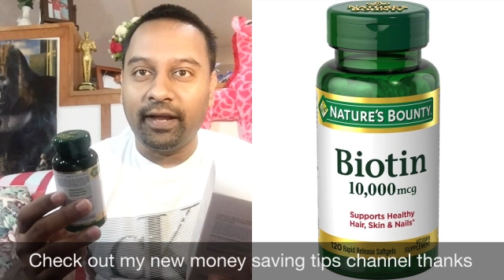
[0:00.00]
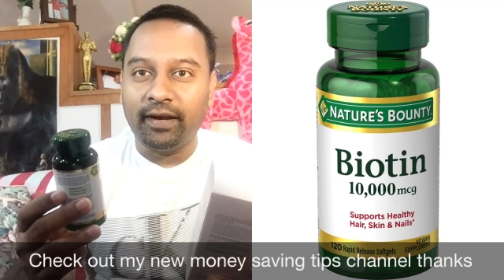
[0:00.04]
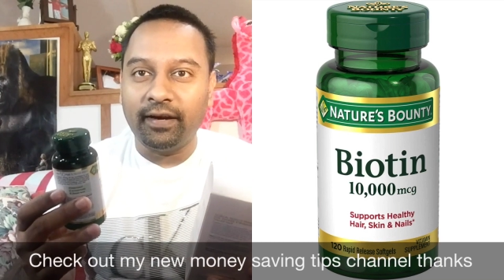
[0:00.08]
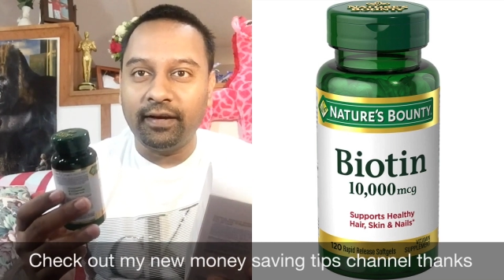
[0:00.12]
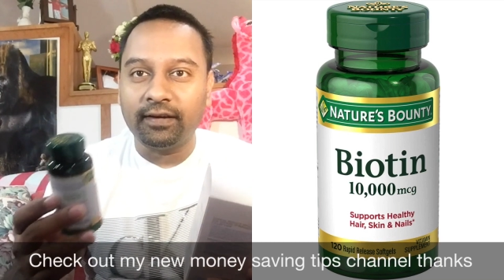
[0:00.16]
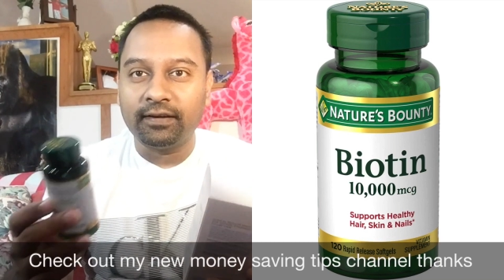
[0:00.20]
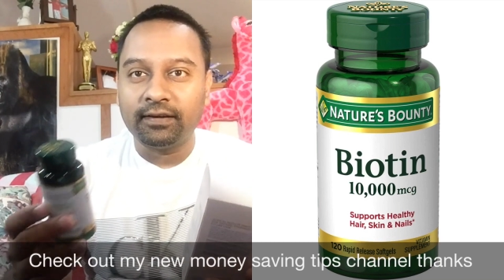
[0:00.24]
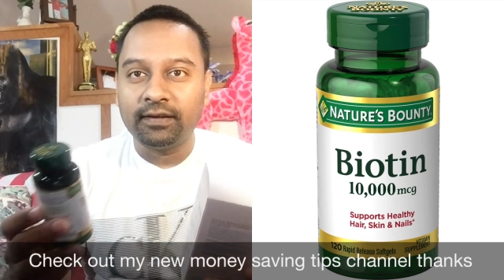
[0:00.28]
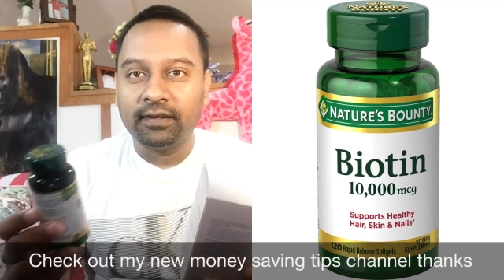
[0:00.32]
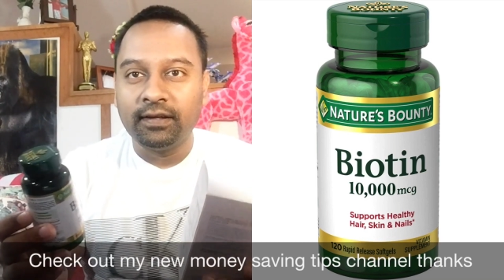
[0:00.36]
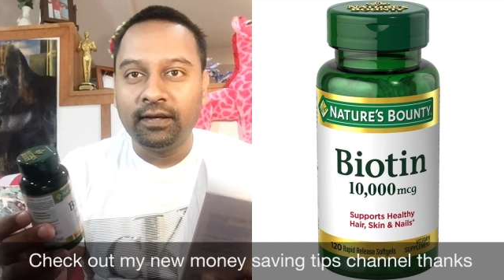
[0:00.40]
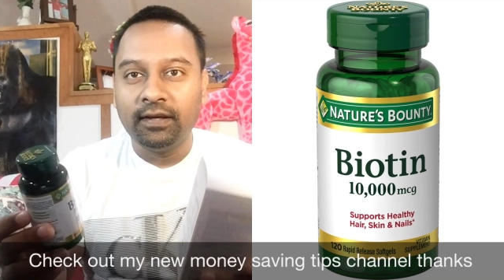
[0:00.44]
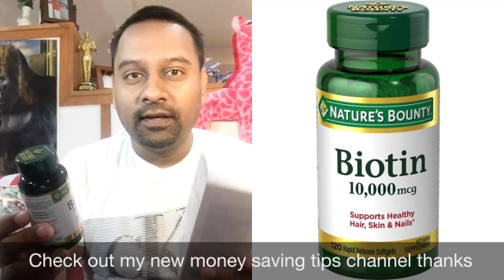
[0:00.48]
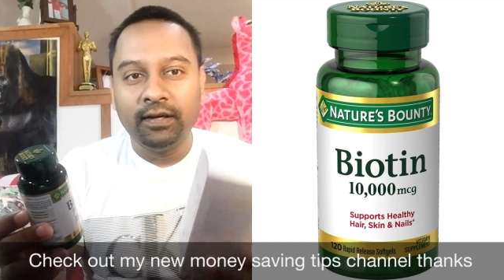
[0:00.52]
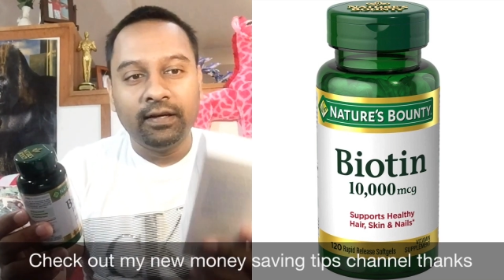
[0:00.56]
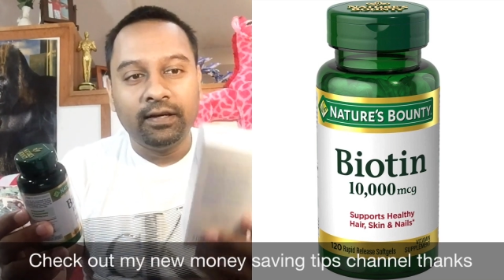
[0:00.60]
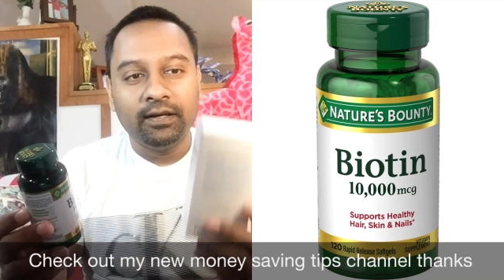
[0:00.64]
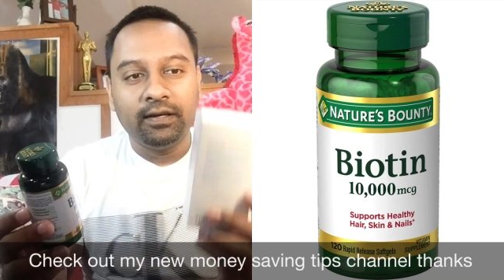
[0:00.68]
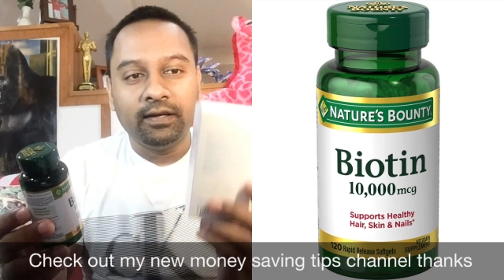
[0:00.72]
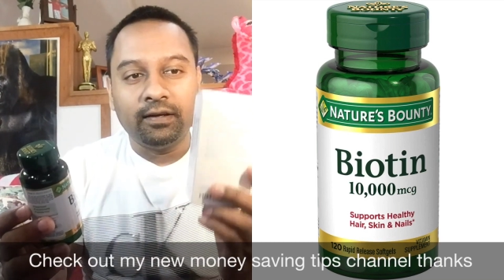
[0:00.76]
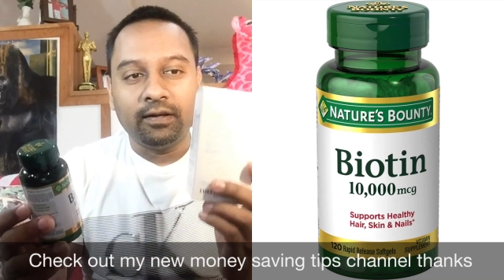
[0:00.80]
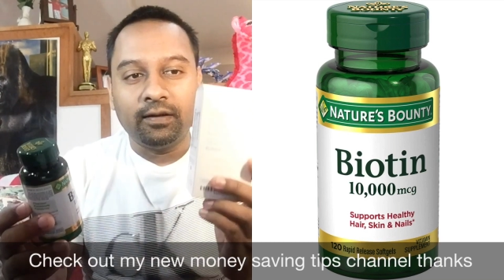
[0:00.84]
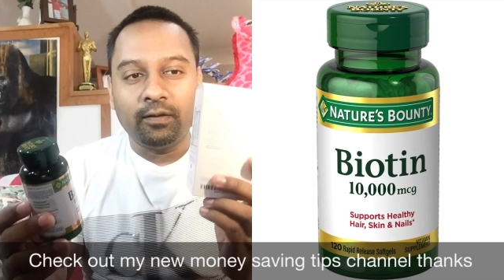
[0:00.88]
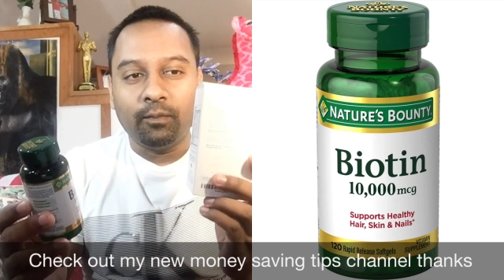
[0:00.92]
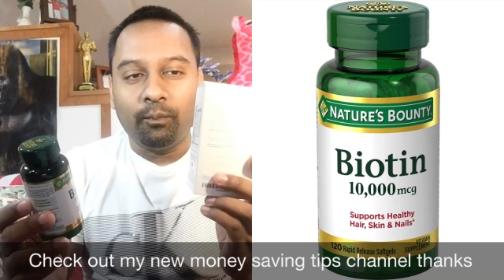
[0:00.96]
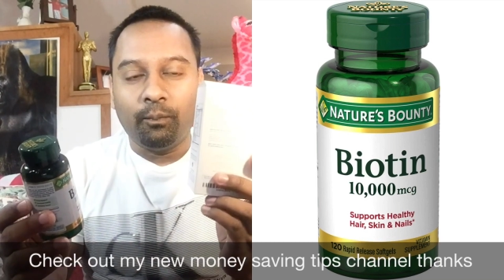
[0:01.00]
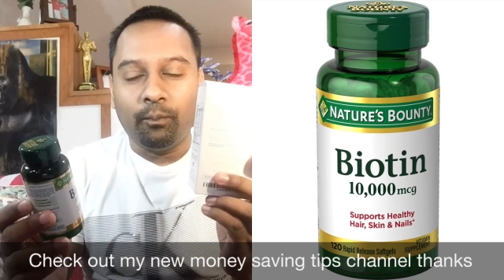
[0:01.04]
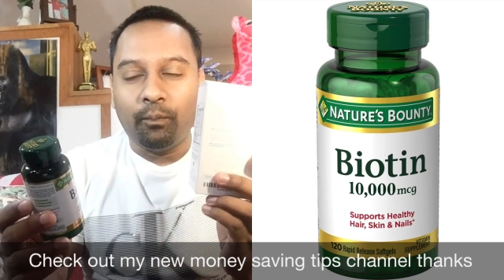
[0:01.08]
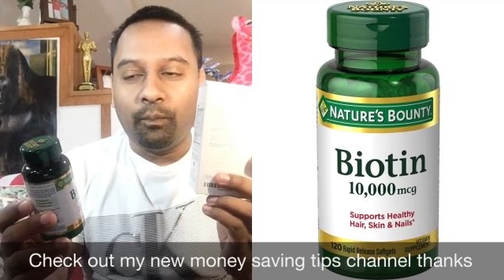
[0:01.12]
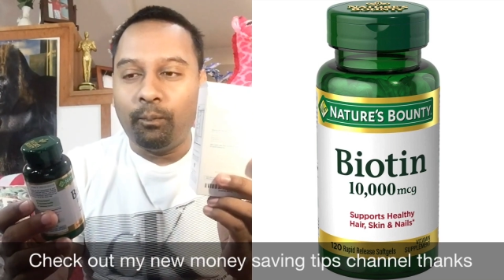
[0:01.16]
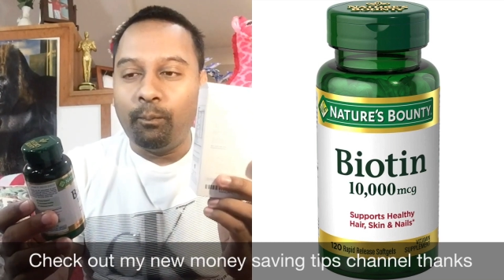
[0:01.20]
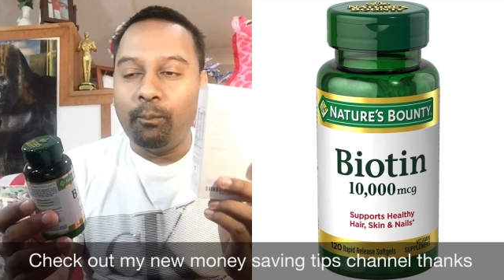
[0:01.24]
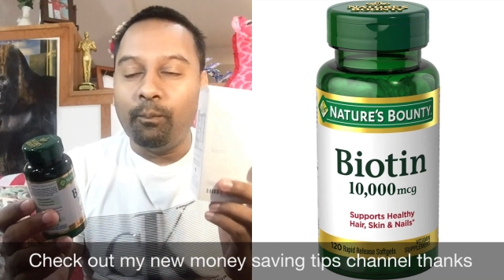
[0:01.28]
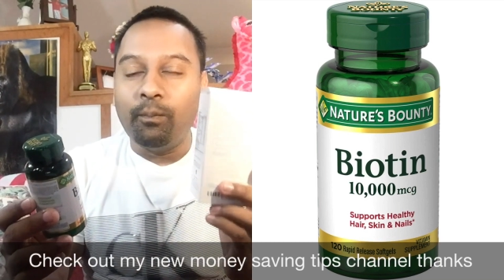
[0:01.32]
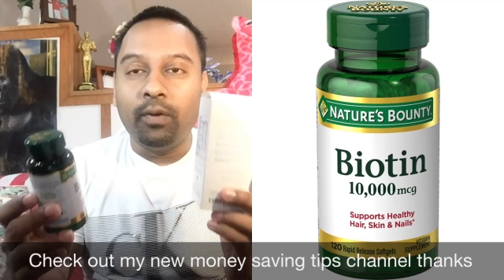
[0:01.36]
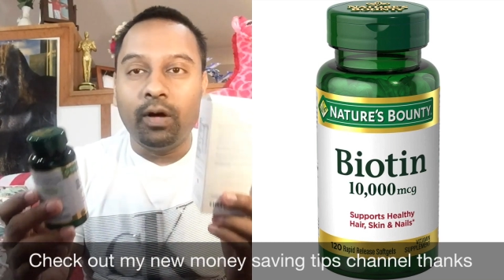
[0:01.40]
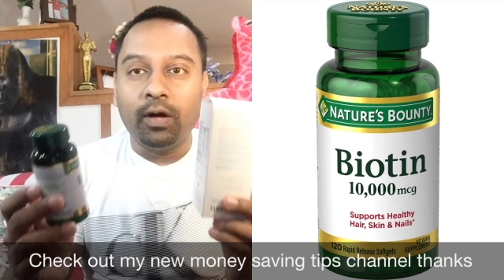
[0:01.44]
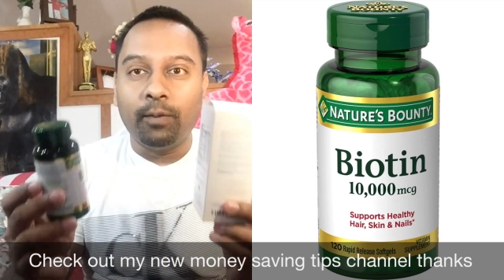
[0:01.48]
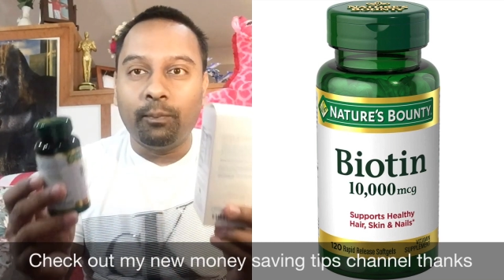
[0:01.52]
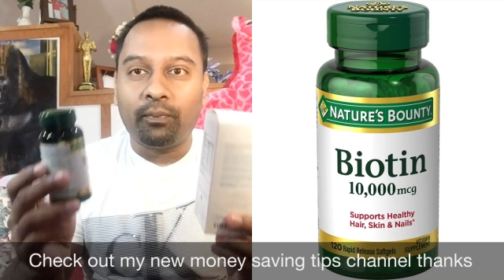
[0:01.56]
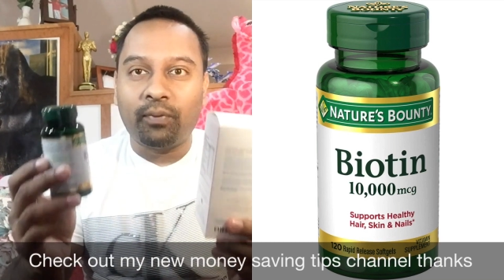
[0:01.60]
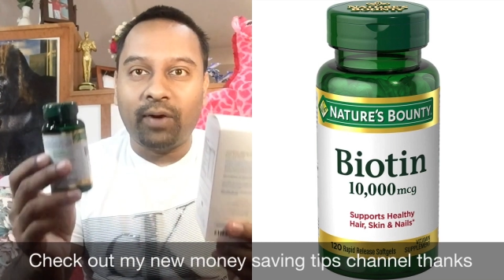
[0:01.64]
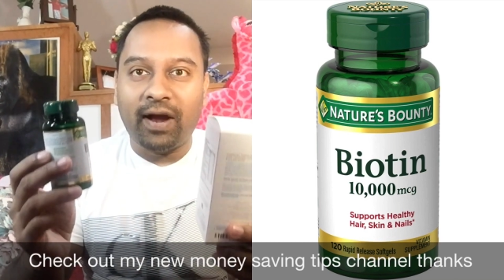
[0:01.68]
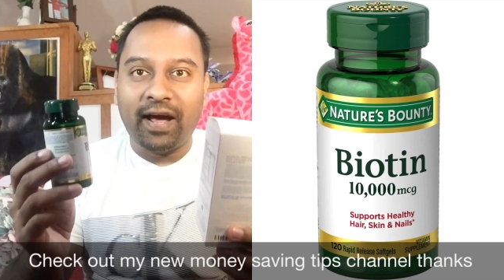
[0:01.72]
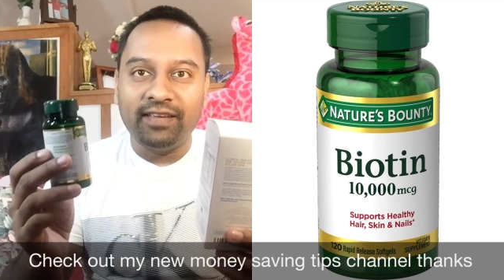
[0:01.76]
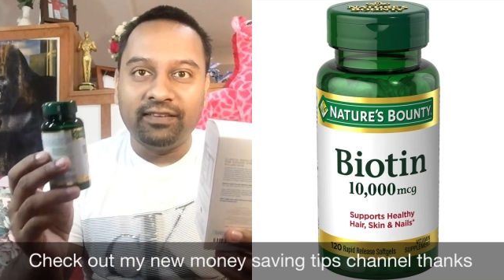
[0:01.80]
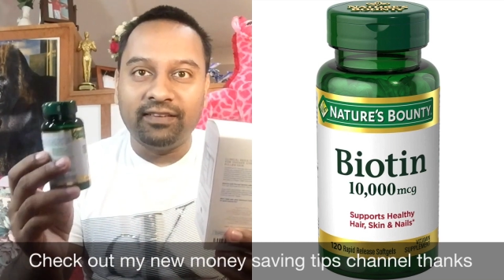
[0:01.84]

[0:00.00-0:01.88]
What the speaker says: it, price